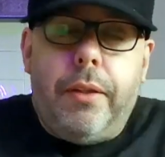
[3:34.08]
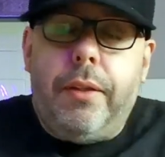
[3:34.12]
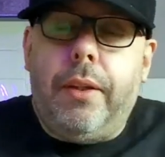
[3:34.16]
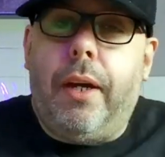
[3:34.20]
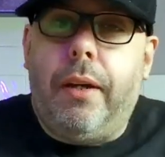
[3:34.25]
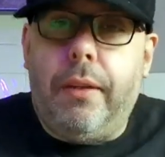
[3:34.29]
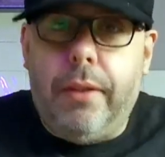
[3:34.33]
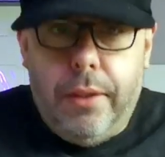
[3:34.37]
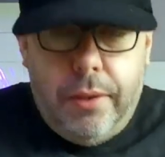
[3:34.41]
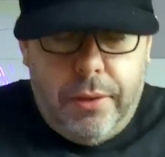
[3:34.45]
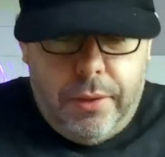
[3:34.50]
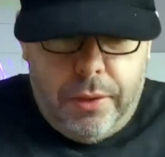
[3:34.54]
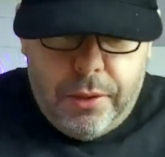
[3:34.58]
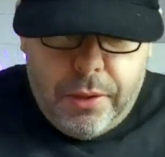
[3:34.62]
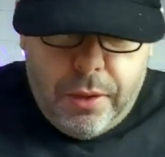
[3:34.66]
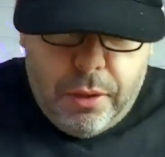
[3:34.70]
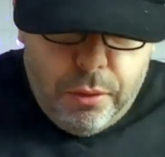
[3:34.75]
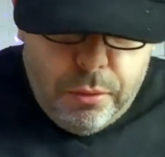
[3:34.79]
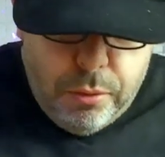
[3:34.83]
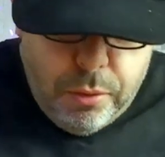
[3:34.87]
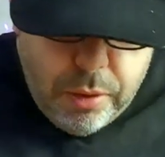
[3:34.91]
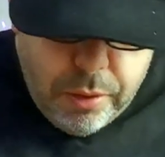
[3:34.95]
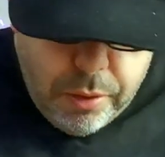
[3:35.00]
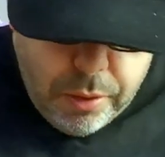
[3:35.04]
No, it is
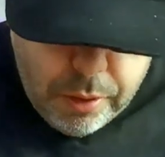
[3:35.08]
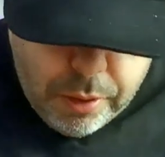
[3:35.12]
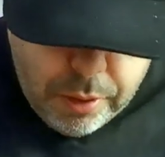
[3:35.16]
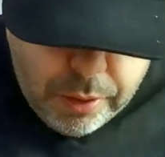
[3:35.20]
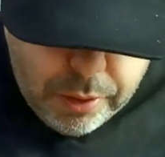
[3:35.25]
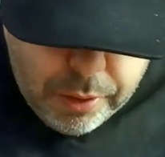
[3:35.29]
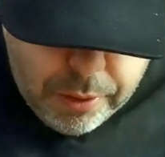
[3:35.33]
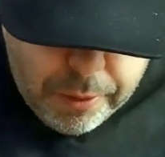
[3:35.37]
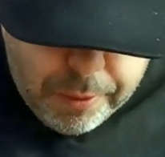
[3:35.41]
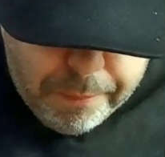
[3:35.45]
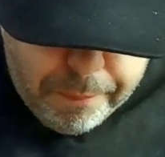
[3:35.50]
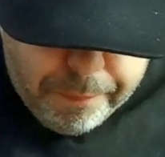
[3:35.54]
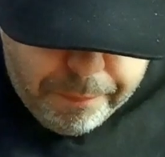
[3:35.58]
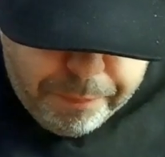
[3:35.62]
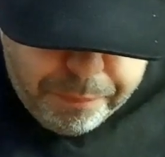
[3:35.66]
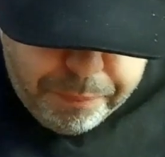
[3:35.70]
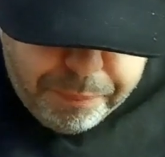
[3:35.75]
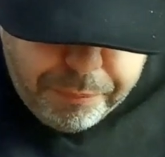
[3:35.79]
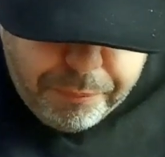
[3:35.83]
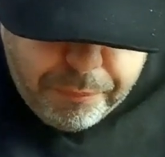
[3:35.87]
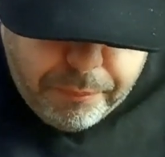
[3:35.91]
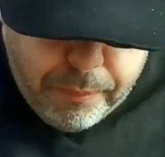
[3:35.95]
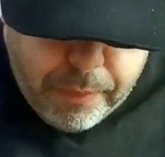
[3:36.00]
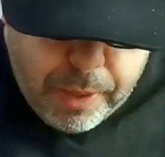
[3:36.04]
cool.
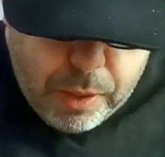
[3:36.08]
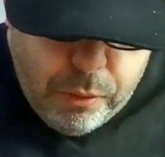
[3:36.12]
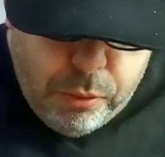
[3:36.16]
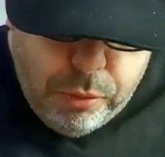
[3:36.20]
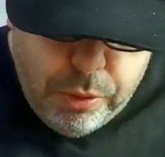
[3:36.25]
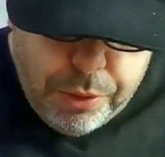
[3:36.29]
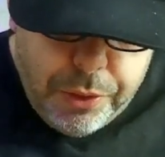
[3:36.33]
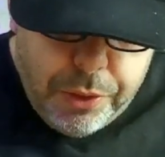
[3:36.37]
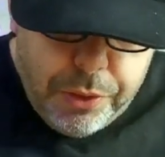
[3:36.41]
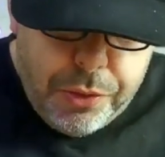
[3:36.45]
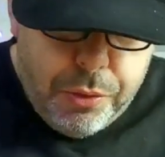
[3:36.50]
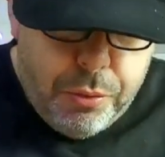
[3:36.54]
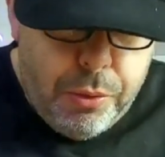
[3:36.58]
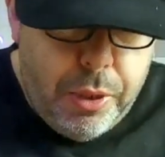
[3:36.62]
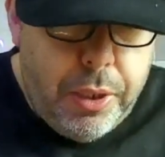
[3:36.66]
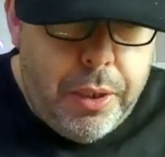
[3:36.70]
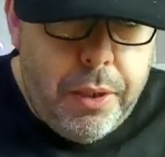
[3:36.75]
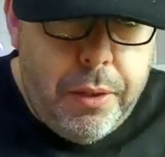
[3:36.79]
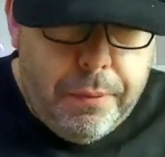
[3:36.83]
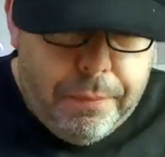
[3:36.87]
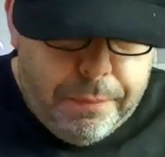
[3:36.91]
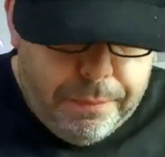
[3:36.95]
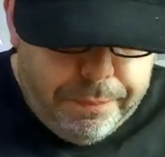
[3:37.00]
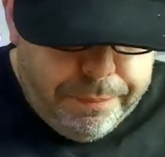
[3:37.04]
It is
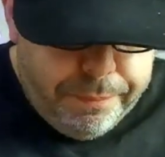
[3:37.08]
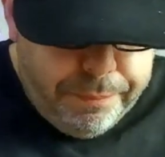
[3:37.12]
sweet.